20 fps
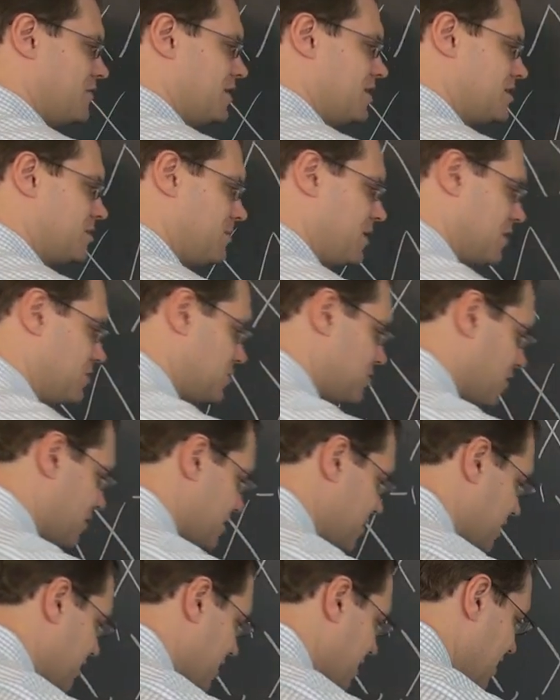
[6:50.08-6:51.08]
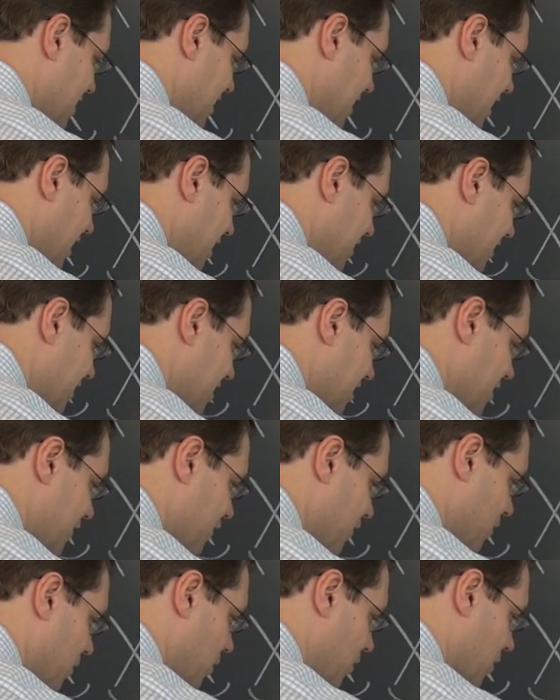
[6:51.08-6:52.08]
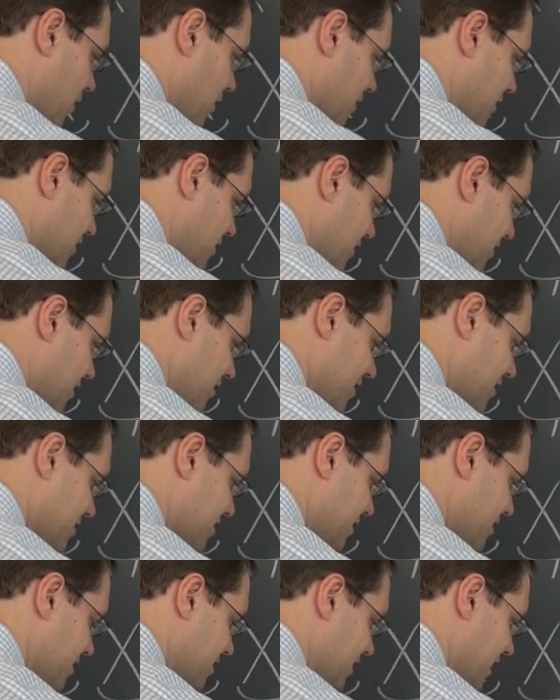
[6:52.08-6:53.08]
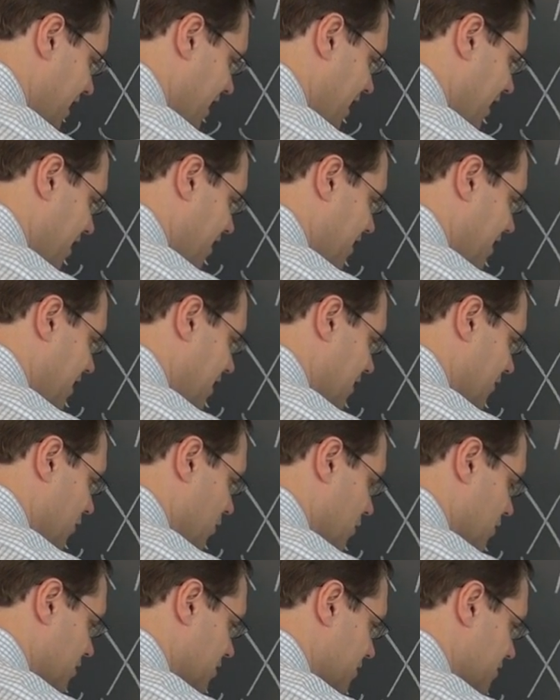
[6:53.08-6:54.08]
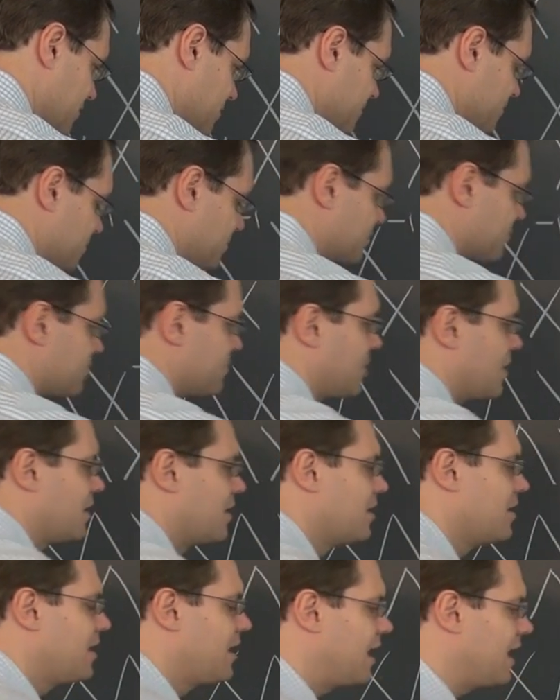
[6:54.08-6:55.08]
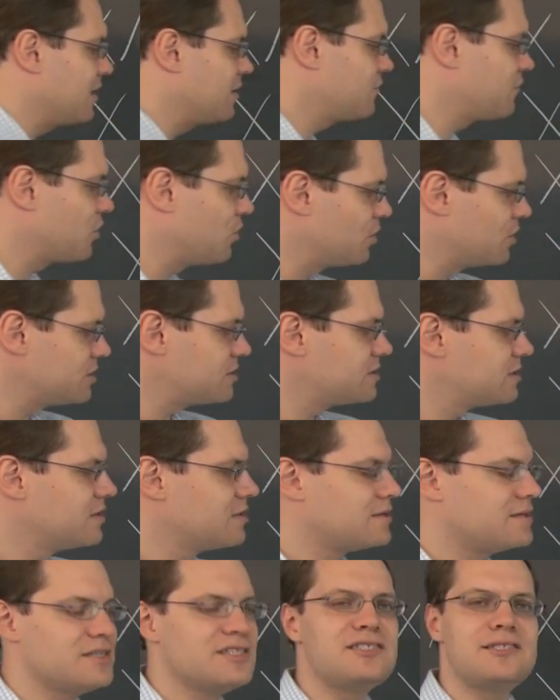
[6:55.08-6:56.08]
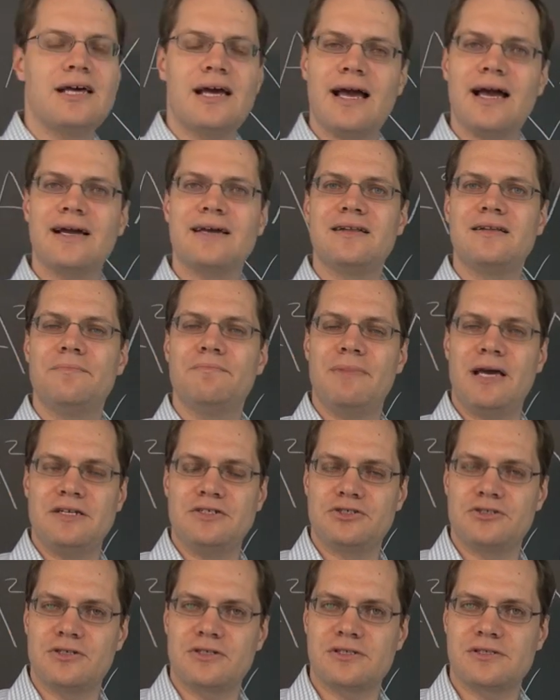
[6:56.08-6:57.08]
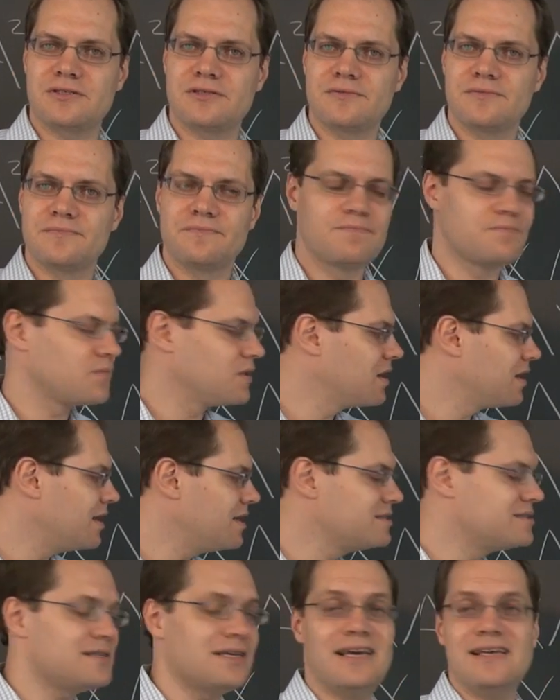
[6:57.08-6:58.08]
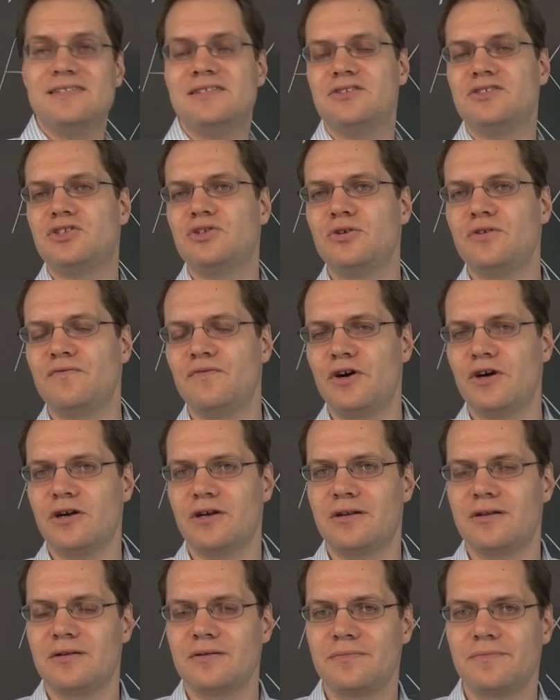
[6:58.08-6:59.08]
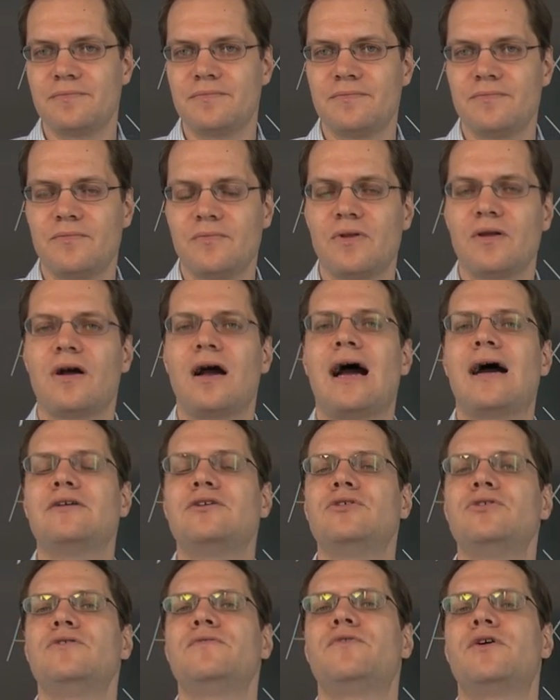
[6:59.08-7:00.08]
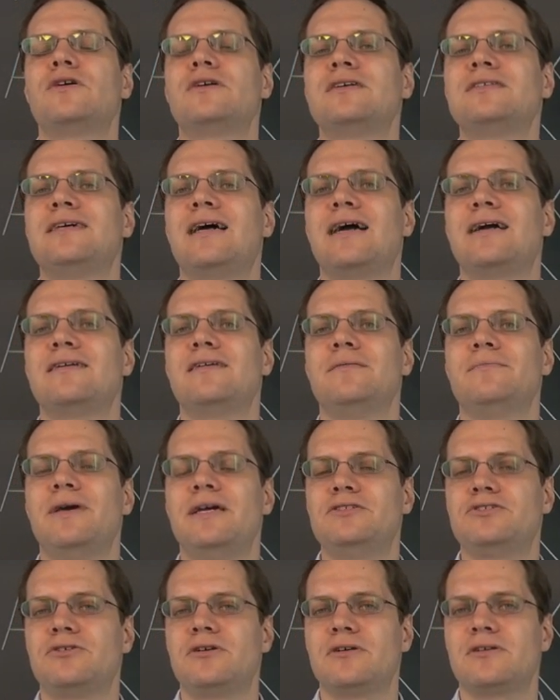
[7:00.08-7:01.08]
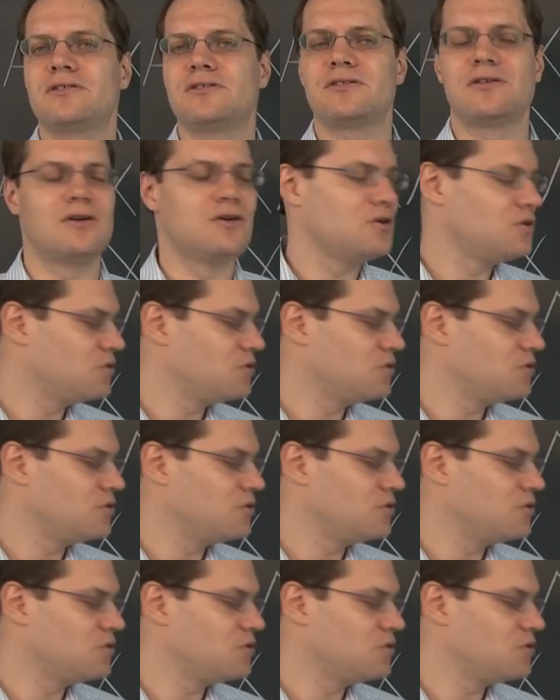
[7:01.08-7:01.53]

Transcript: of this matrix, and therefore this is A inverse. And of course, this diagonal matrix is easy to invert. How do you invert a diagonal matrix?